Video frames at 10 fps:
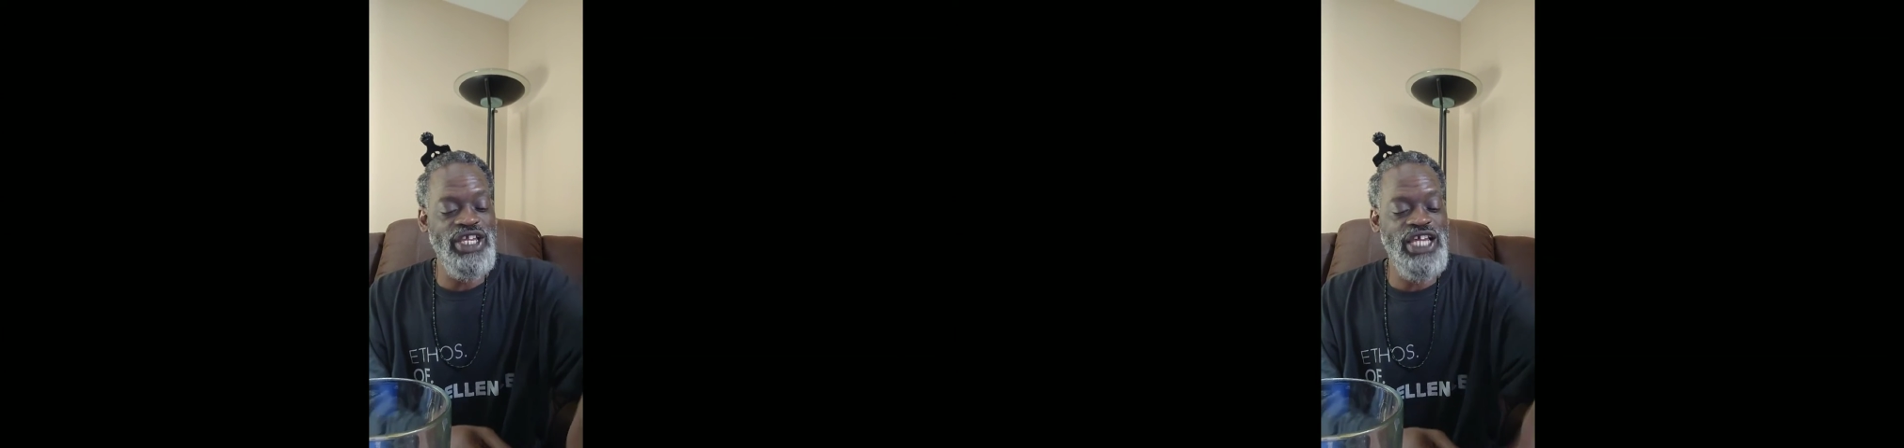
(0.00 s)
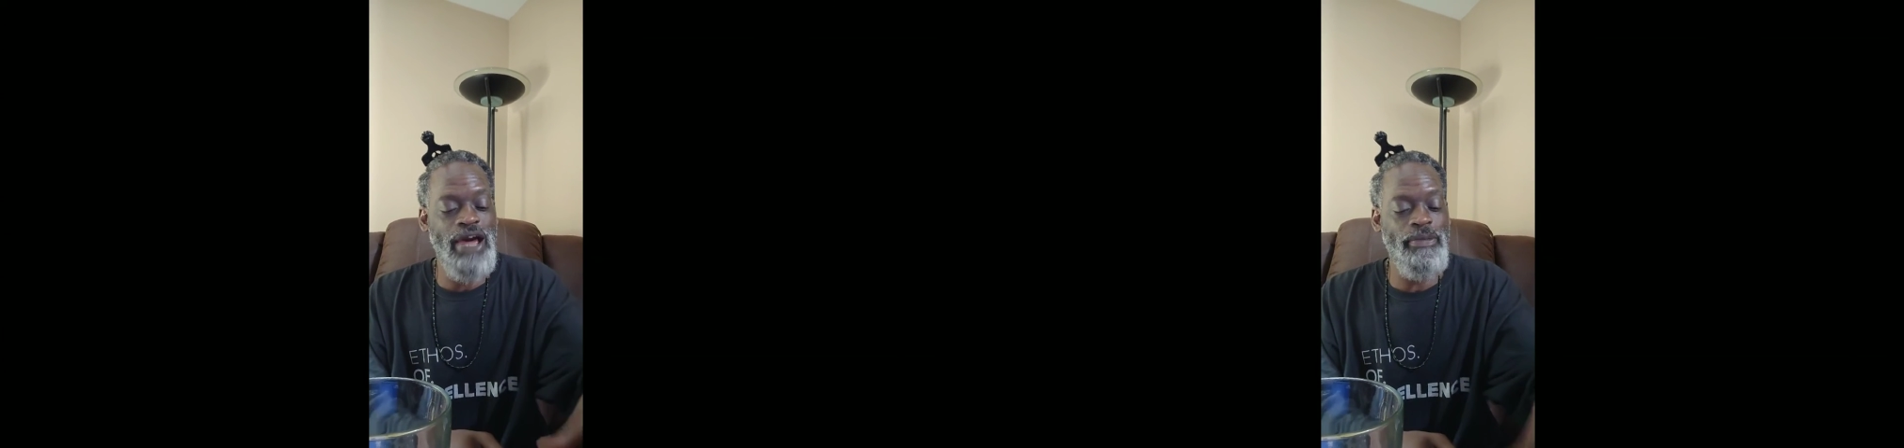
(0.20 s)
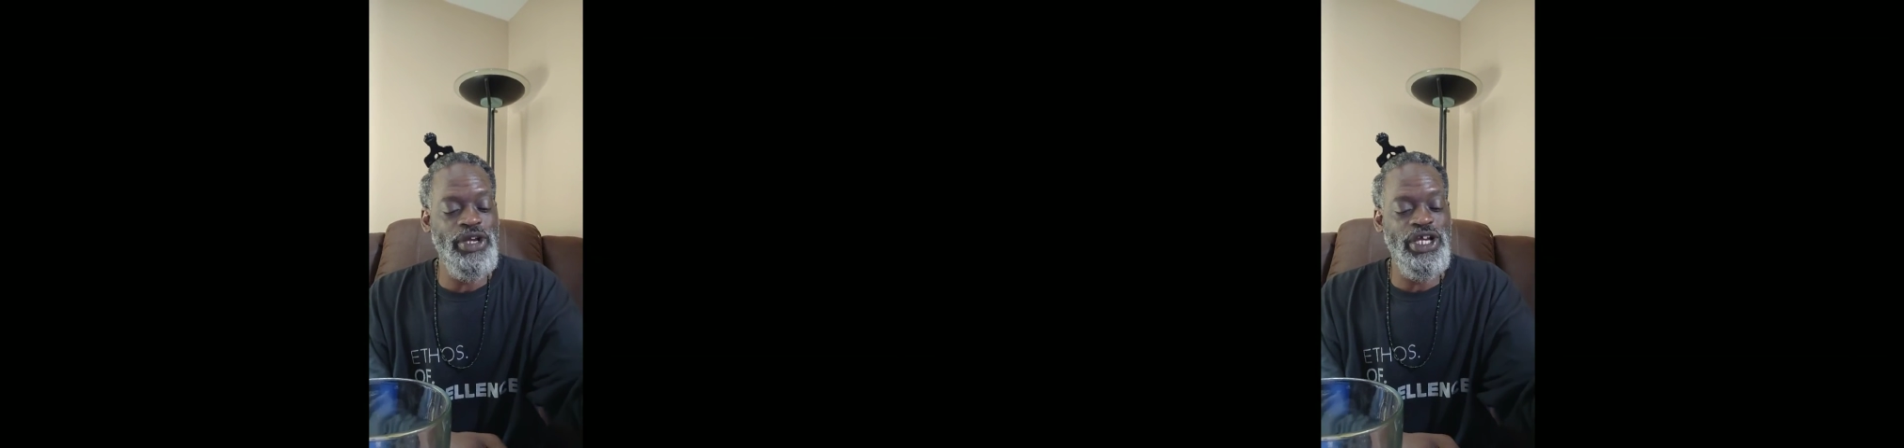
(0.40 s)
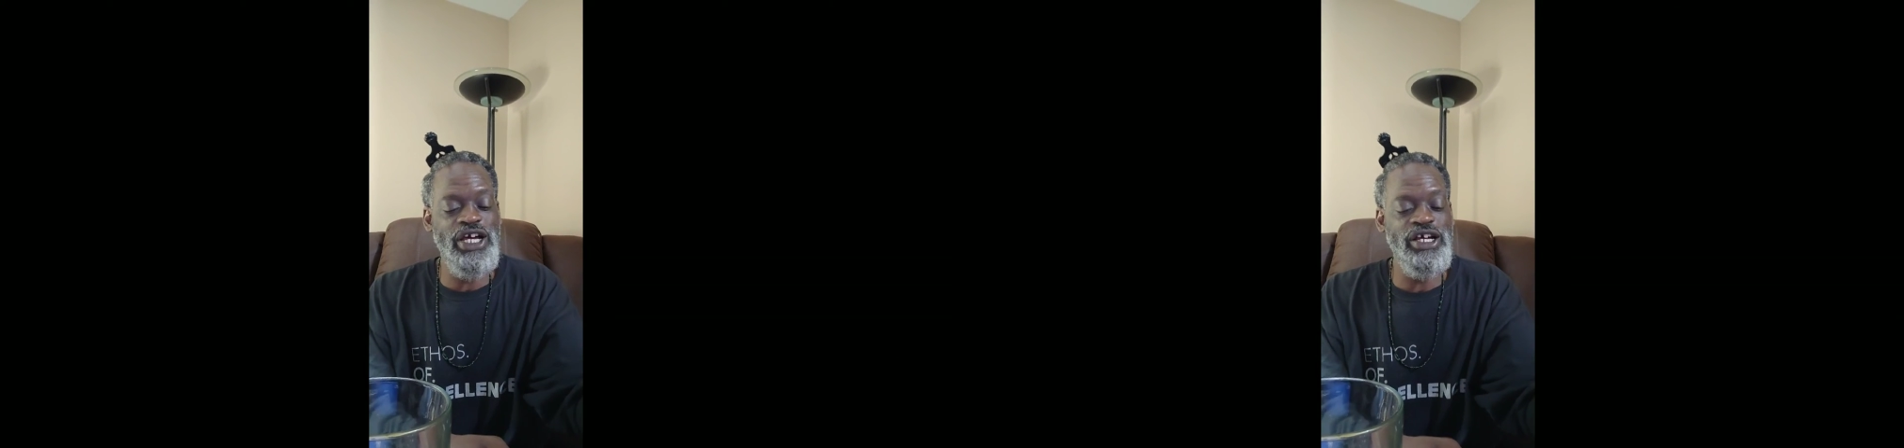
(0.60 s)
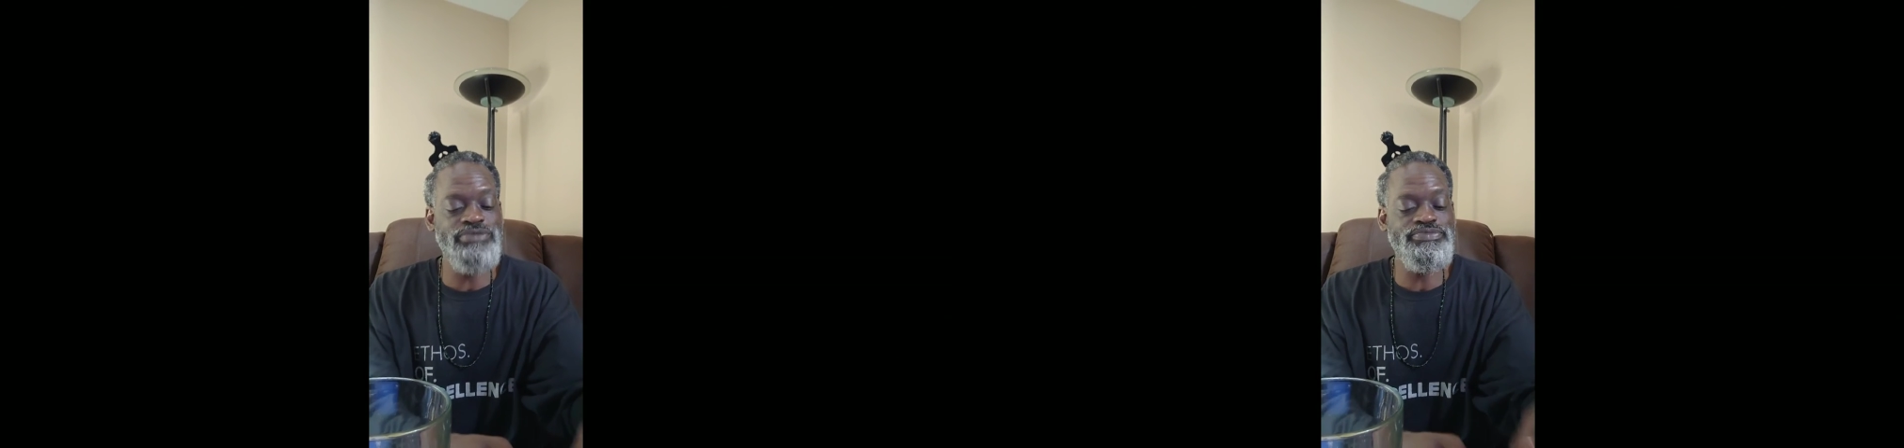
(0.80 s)
copper
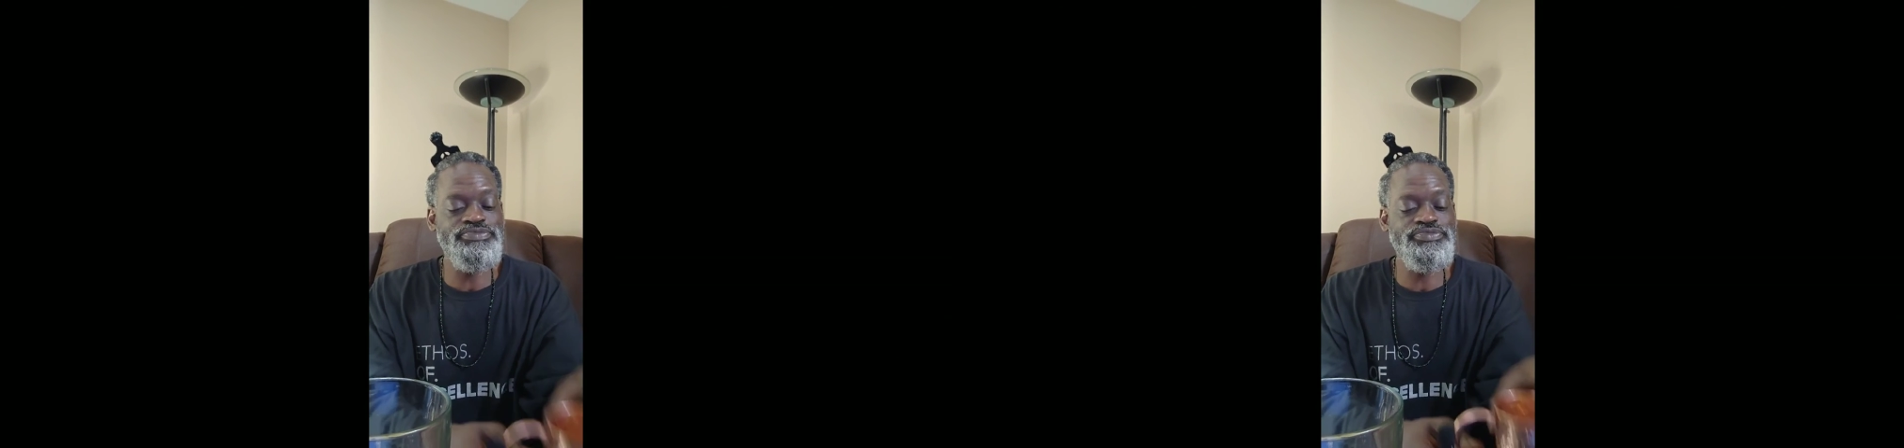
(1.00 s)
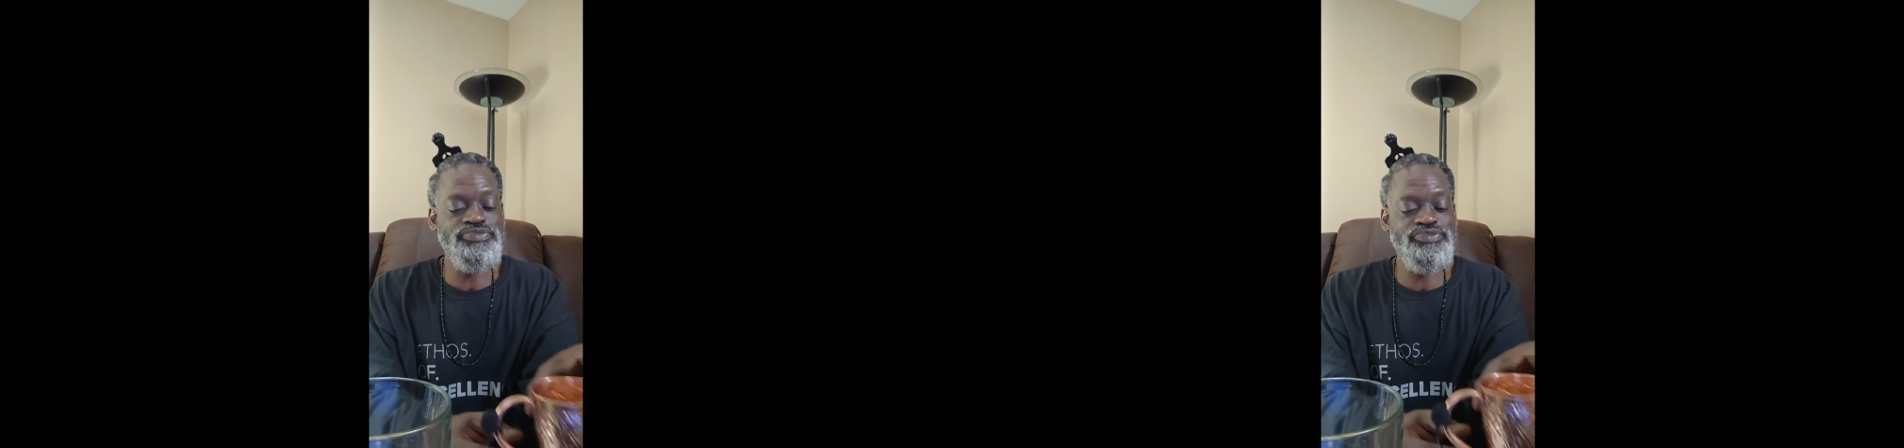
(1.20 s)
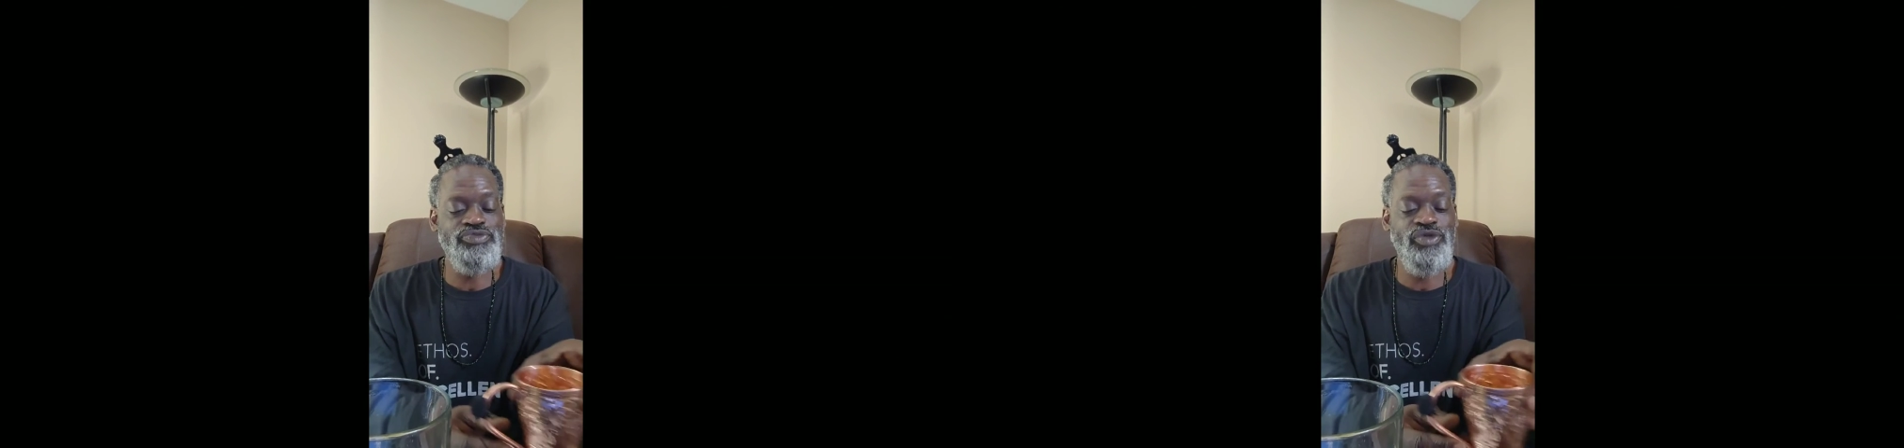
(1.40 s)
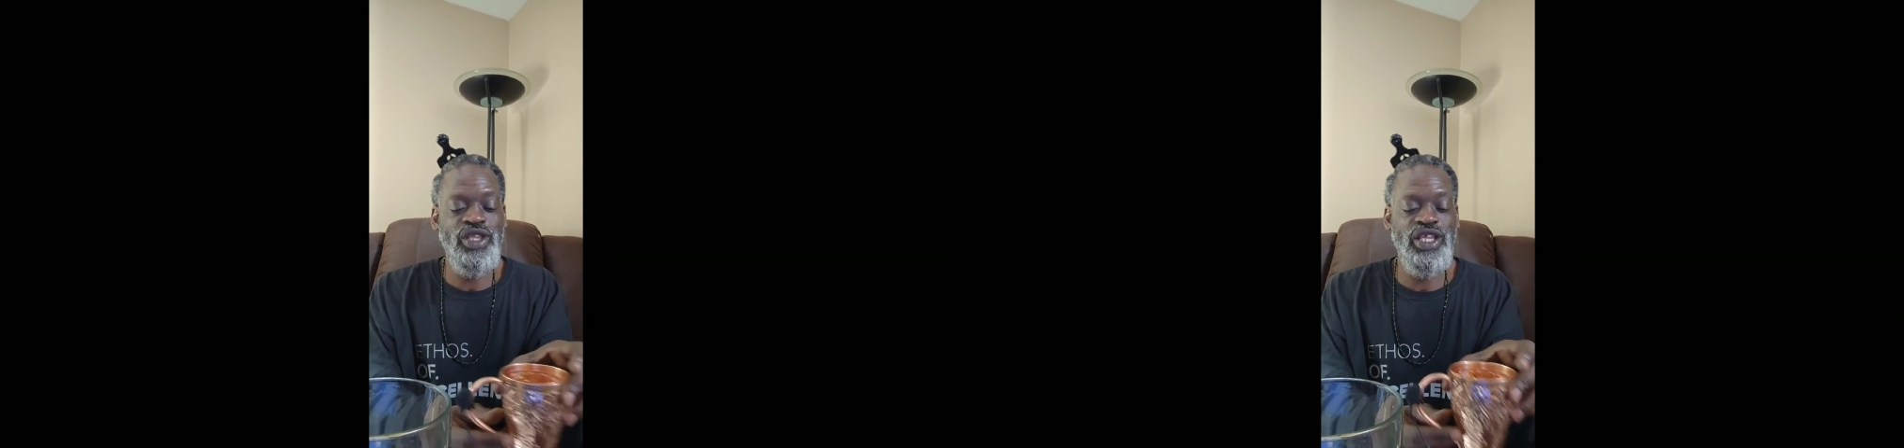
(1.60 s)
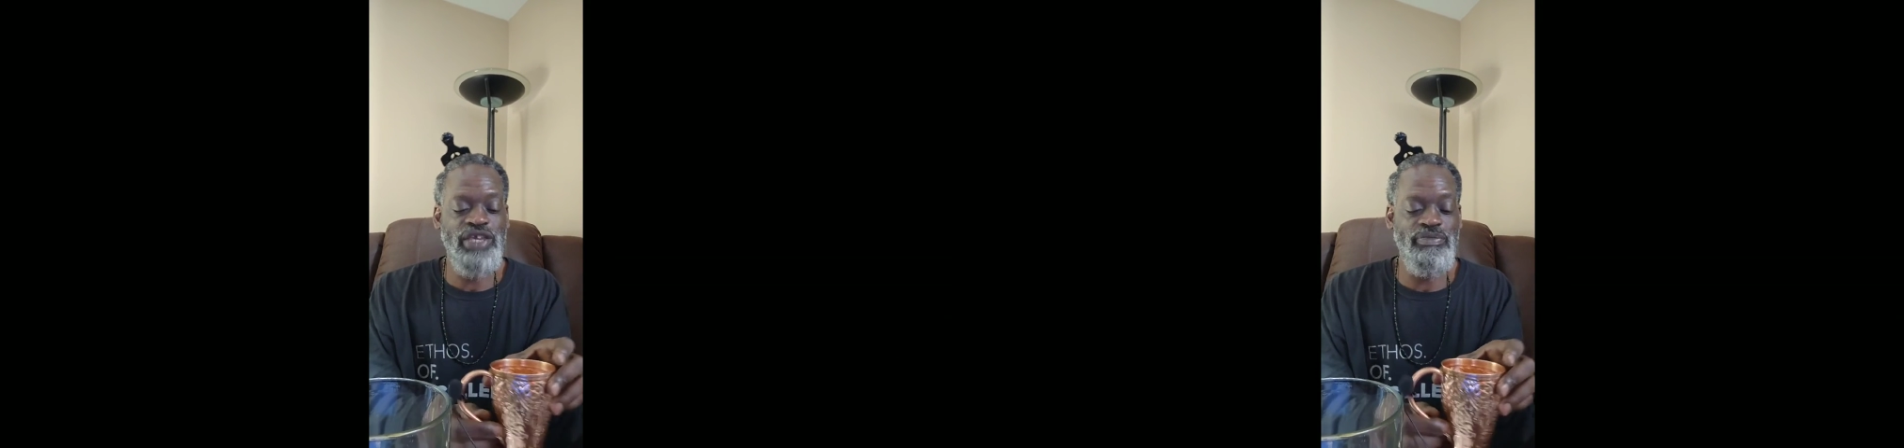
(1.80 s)
cup
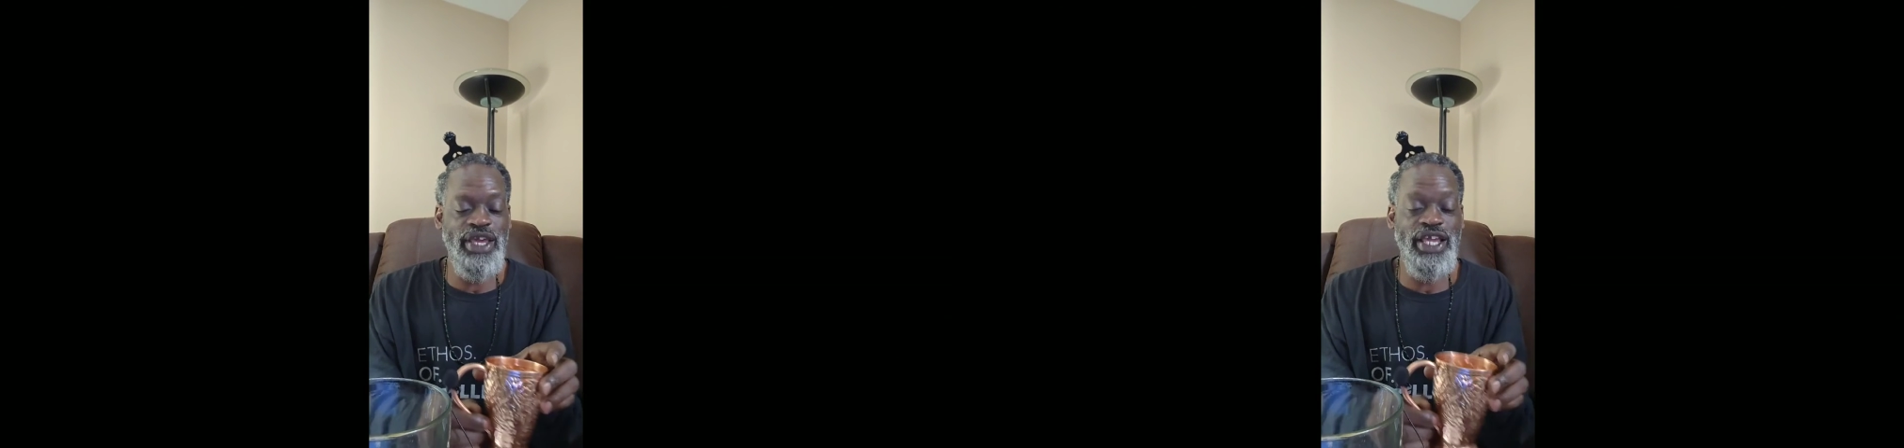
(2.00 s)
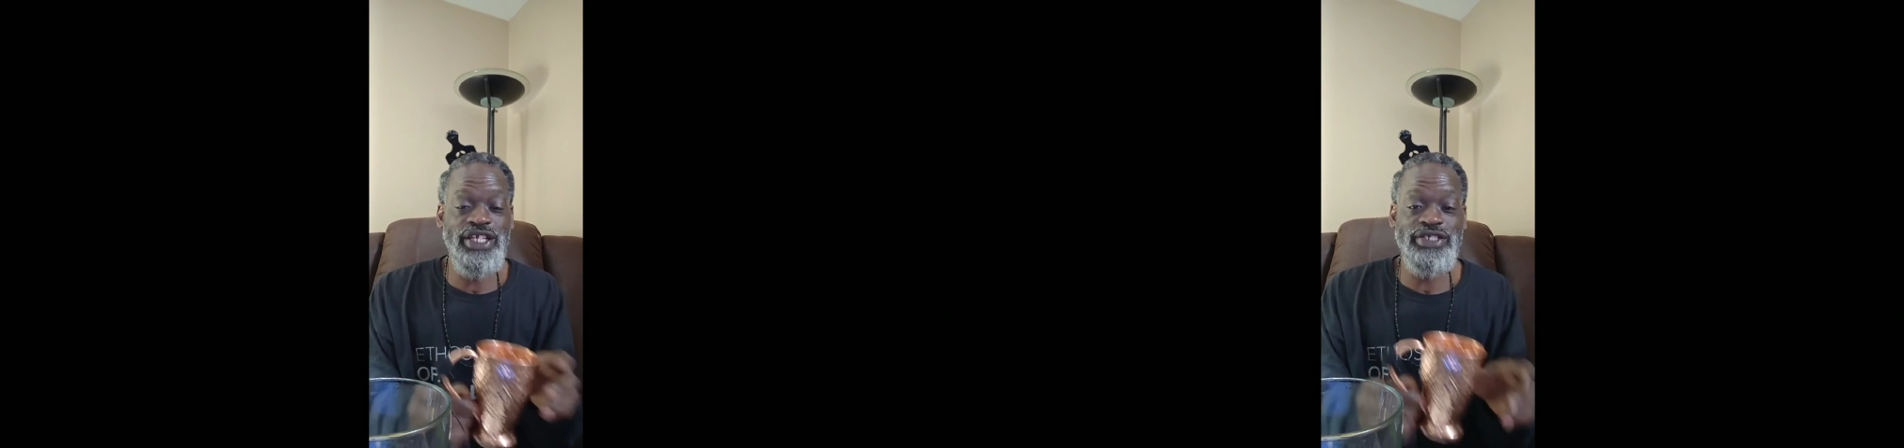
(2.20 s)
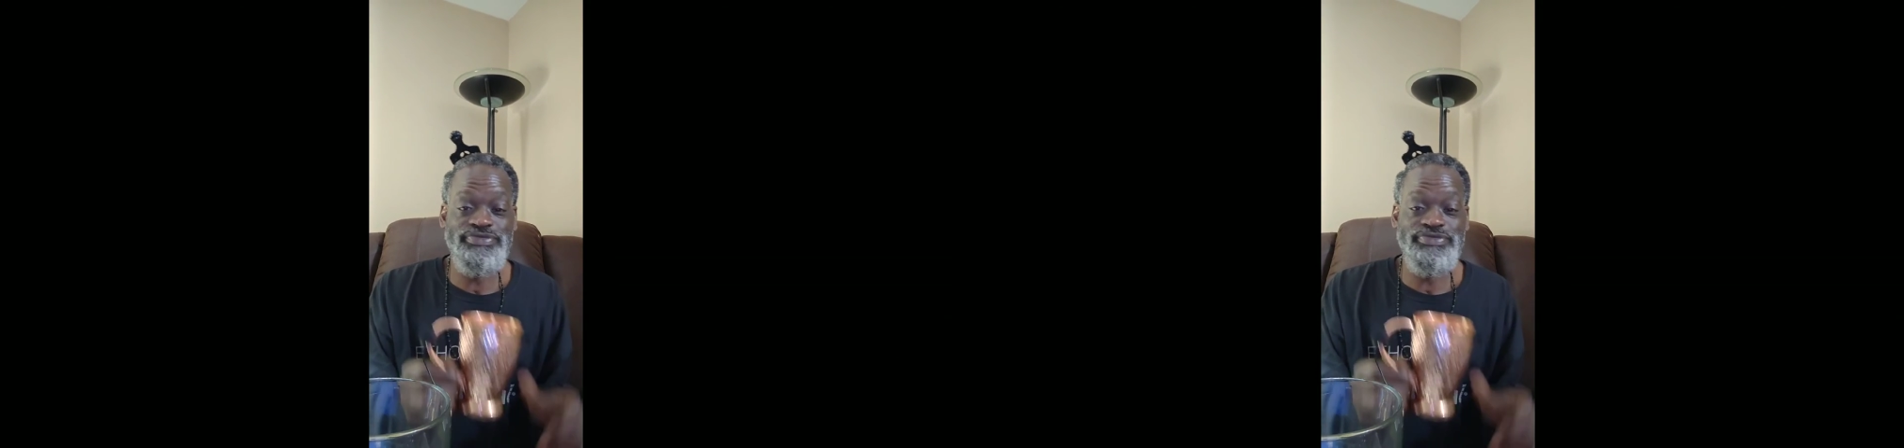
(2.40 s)
can make